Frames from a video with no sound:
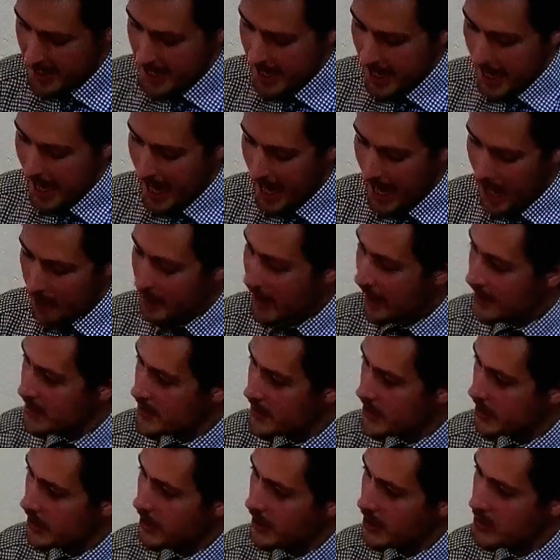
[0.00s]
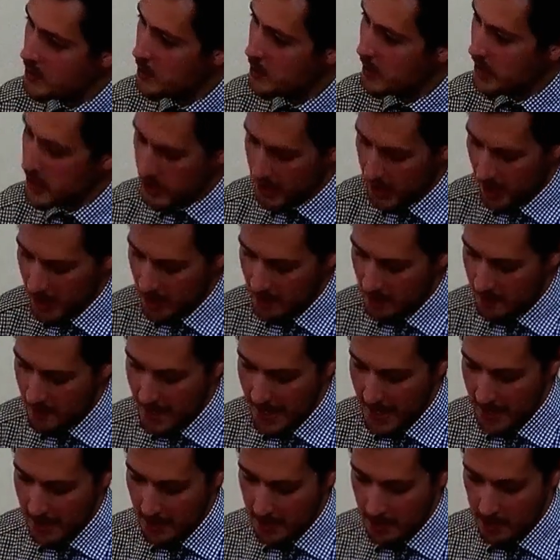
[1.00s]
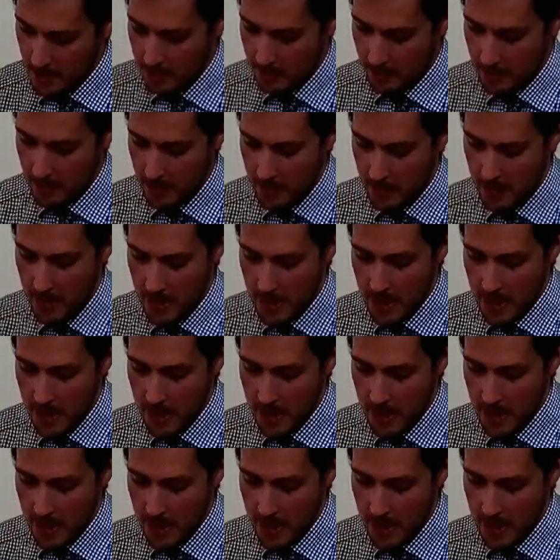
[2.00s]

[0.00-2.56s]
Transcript: at Pentecost, which come in and through